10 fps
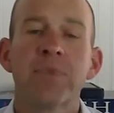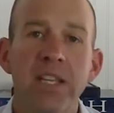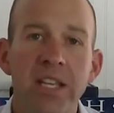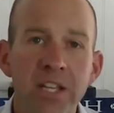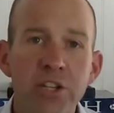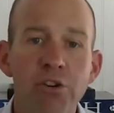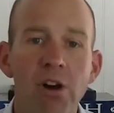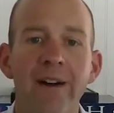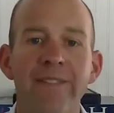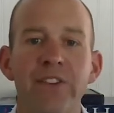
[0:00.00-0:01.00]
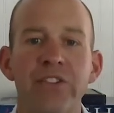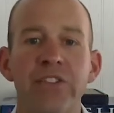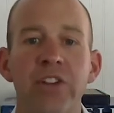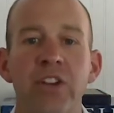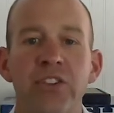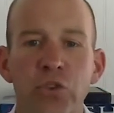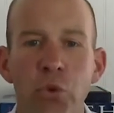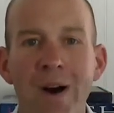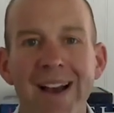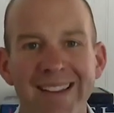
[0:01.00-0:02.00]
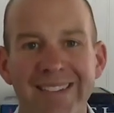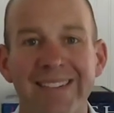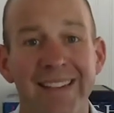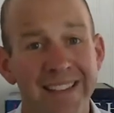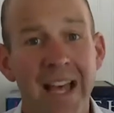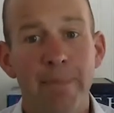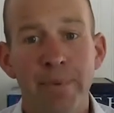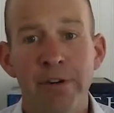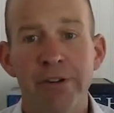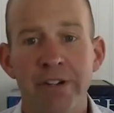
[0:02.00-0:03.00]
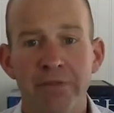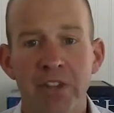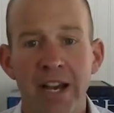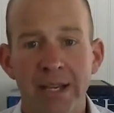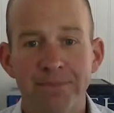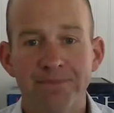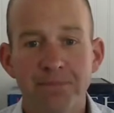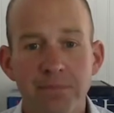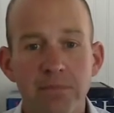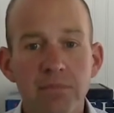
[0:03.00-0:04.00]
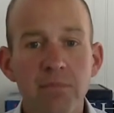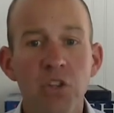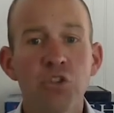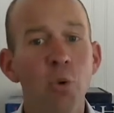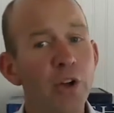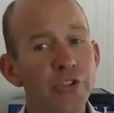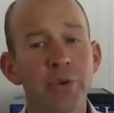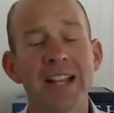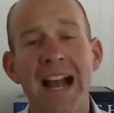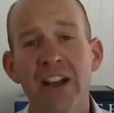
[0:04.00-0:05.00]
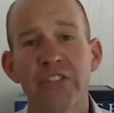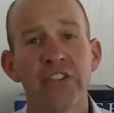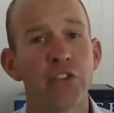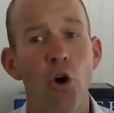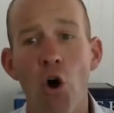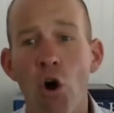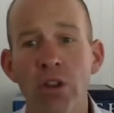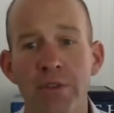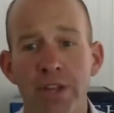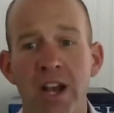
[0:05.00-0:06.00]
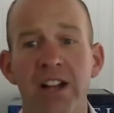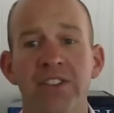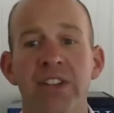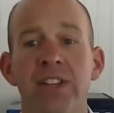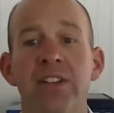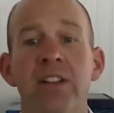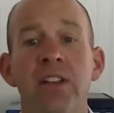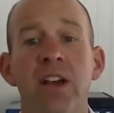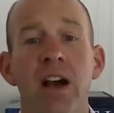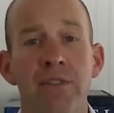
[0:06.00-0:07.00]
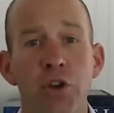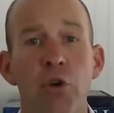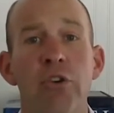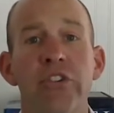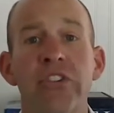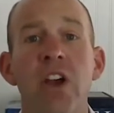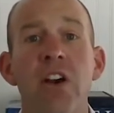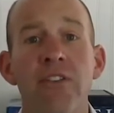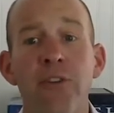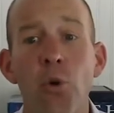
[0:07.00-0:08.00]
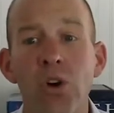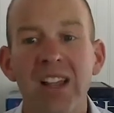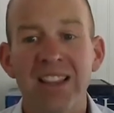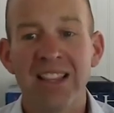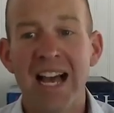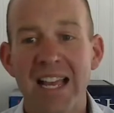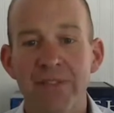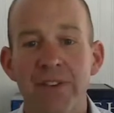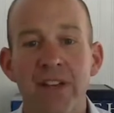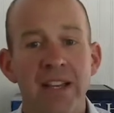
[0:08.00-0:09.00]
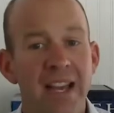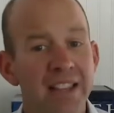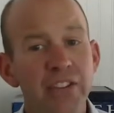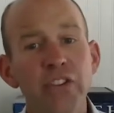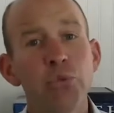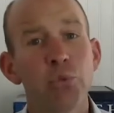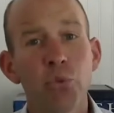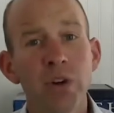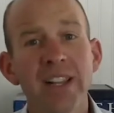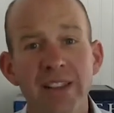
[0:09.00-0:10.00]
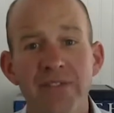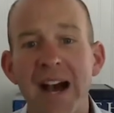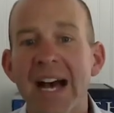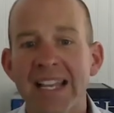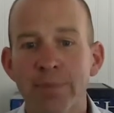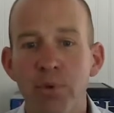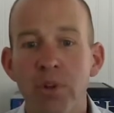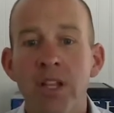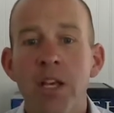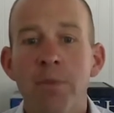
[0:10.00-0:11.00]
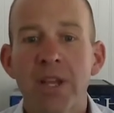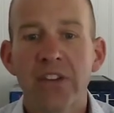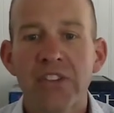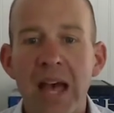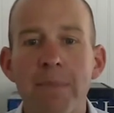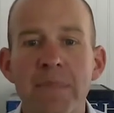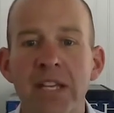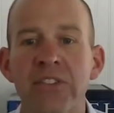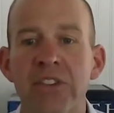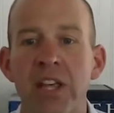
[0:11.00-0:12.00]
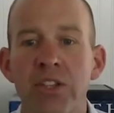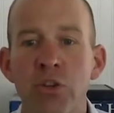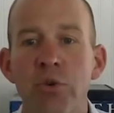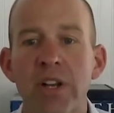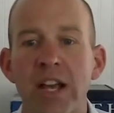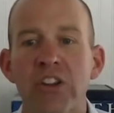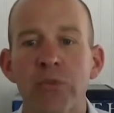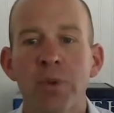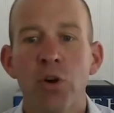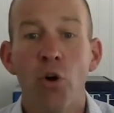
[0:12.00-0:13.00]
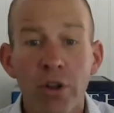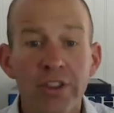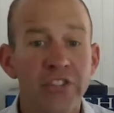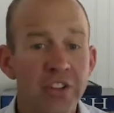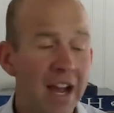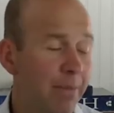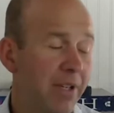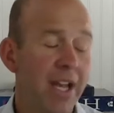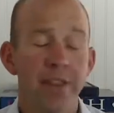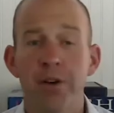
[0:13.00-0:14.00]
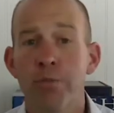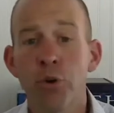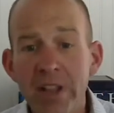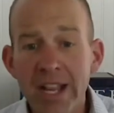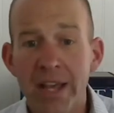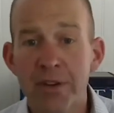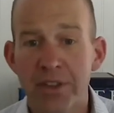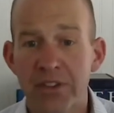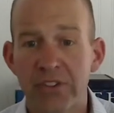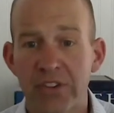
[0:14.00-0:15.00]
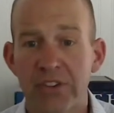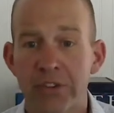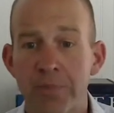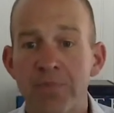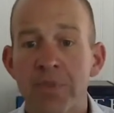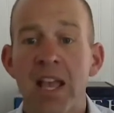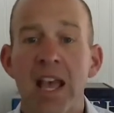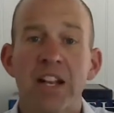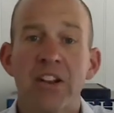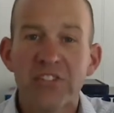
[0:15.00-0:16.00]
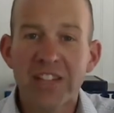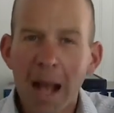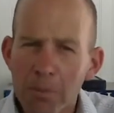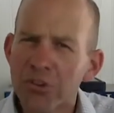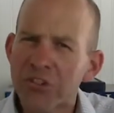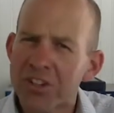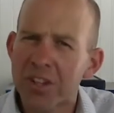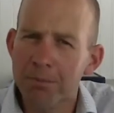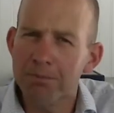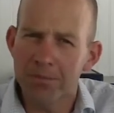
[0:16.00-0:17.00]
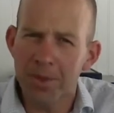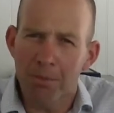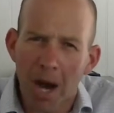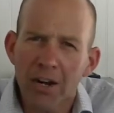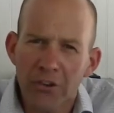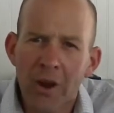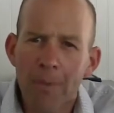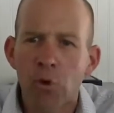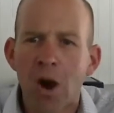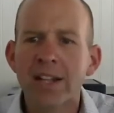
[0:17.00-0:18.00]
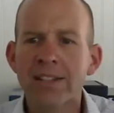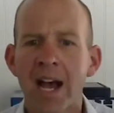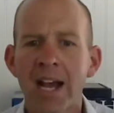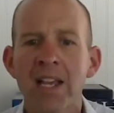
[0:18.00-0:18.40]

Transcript: in your office twice in that period of time. You also get access to all of the content of the course for life. And this is really valuable because that means that you and I spend all this time together putting together this system and establishing the modus operandi